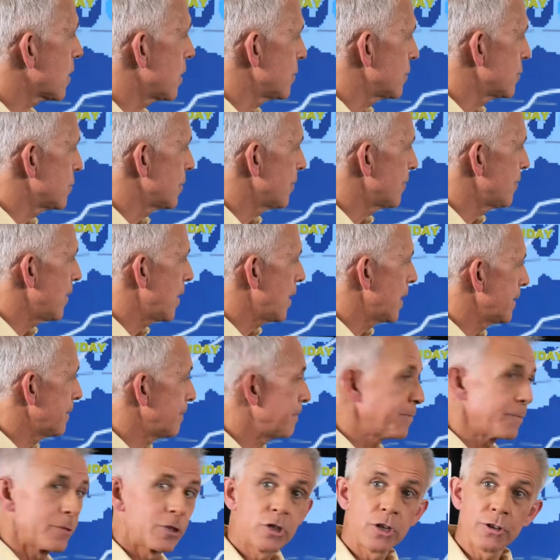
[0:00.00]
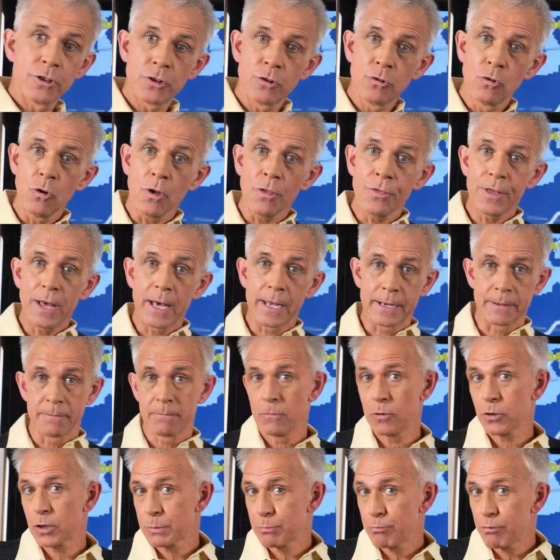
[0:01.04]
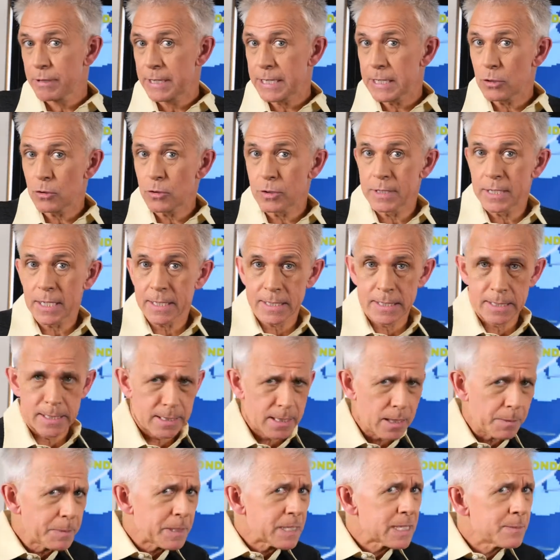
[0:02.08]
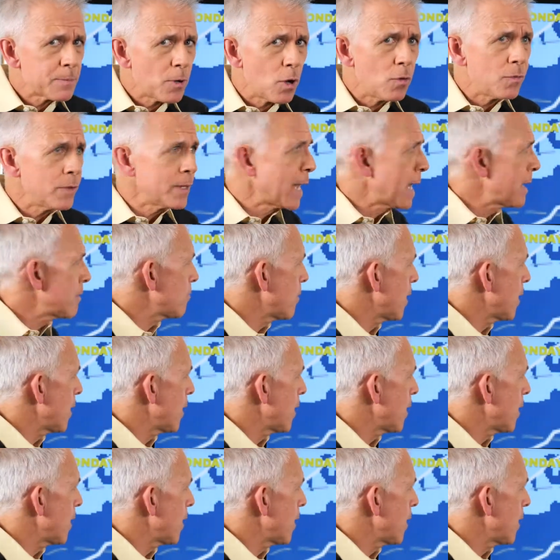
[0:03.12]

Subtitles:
coast, you're fine. To the North Island, looks pretty good, doesn't it? There'll be some overnight